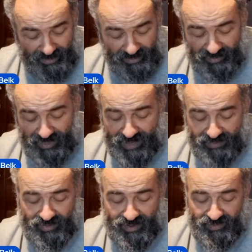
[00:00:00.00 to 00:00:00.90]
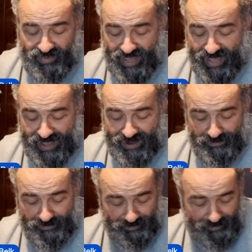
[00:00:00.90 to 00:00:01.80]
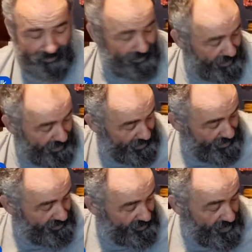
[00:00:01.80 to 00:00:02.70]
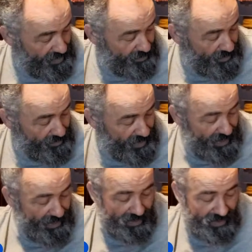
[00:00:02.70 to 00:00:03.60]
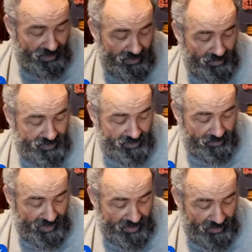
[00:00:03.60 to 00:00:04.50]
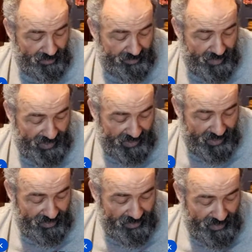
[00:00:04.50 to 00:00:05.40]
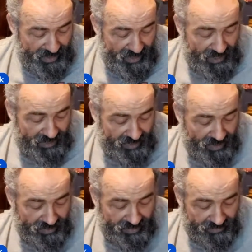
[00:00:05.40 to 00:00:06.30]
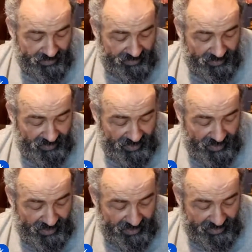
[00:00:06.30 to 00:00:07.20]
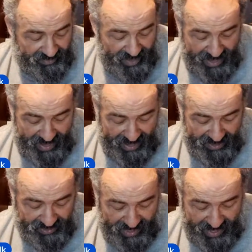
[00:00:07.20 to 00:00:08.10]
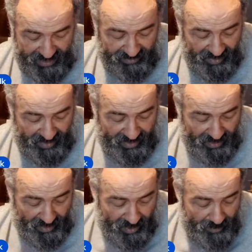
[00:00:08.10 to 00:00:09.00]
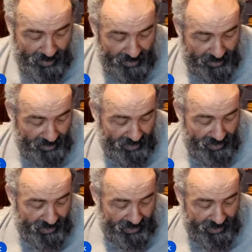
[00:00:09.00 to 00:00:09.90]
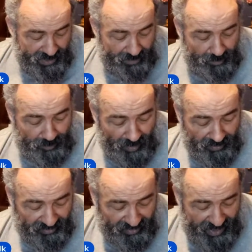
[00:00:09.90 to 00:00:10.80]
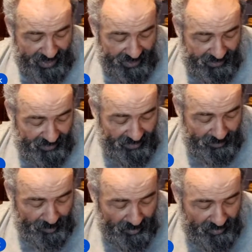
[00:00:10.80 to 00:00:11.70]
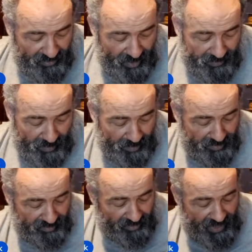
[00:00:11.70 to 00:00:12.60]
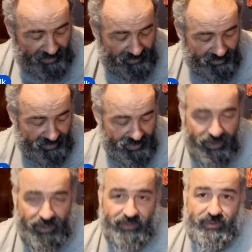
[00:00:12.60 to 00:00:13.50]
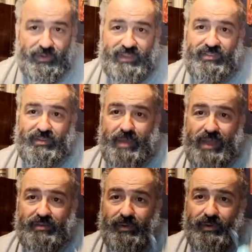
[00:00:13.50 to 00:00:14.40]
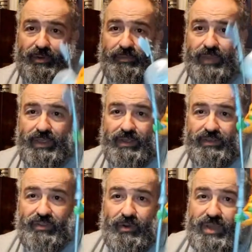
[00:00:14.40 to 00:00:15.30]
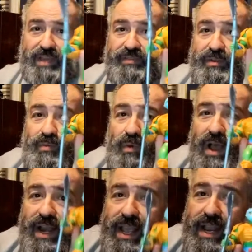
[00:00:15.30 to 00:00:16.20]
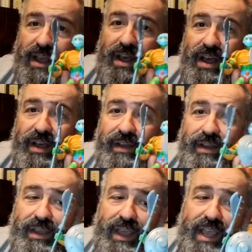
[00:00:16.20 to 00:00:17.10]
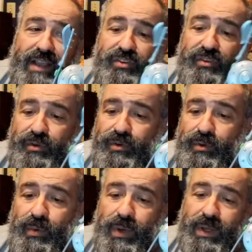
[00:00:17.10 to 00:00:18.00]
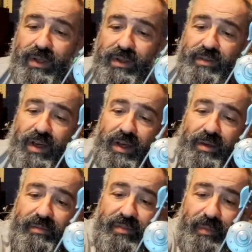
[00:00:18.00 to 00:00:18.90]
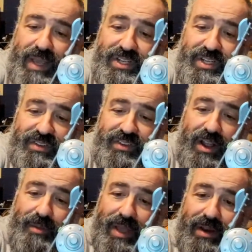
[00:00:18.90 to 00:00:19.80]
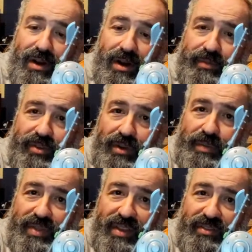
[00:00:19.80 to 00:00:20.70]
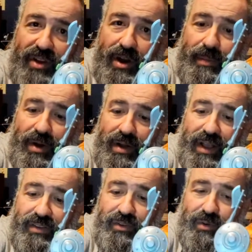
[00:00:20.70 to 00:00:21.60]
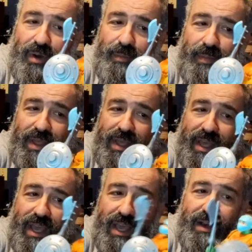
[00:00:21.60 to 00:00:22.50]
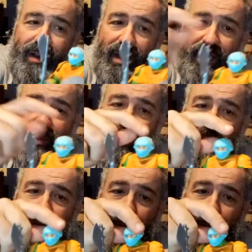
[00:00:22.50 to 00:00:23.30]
yeah, so there's that. Let's go ahead and put my original Man-at-Arms back together. And the other difference is that this guy actually has armor on both sides, of both his arms and both his legs. So he's symmetrical. So if you wanted a true Filmation style Man-at-Arms, you could put this armor onto him, and the